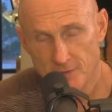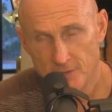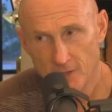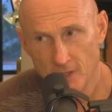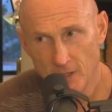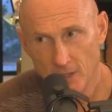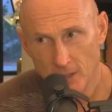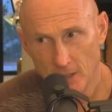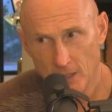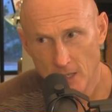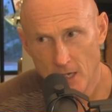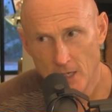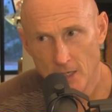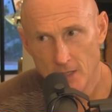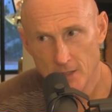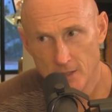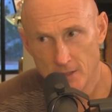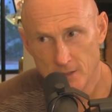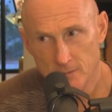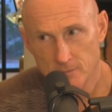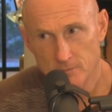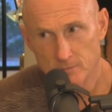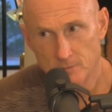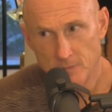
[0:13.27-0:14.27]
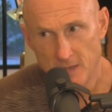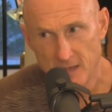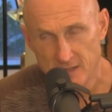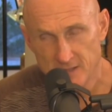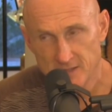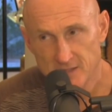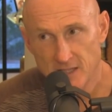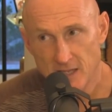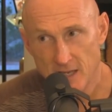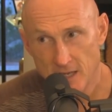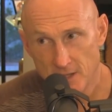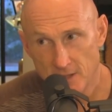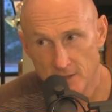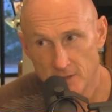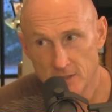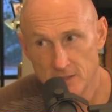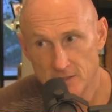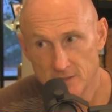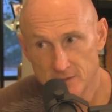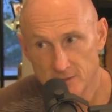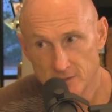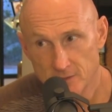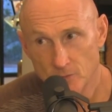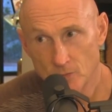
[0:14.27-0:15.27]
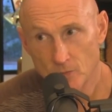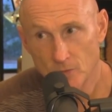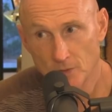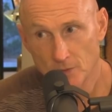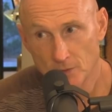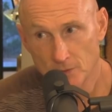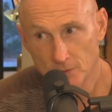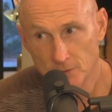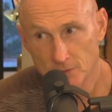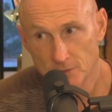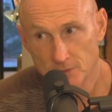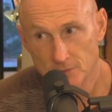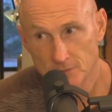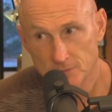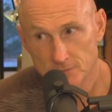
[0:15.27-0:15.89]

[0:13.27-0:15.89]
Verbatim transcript: a lot of the best athletes in the world.